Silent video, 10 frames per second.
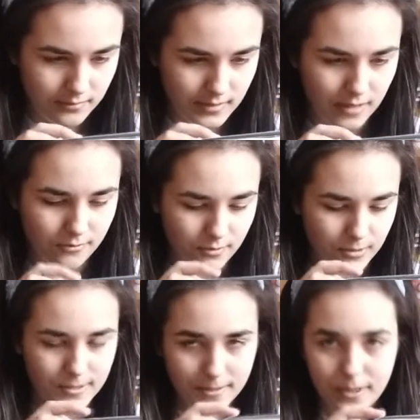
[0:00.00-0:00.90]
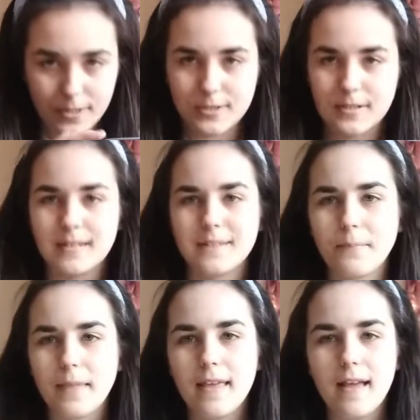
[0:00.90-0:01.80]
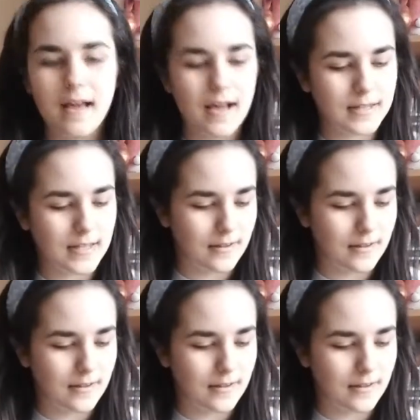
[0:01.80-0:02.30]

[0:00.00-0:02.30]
Like I really scratched it. And yeah,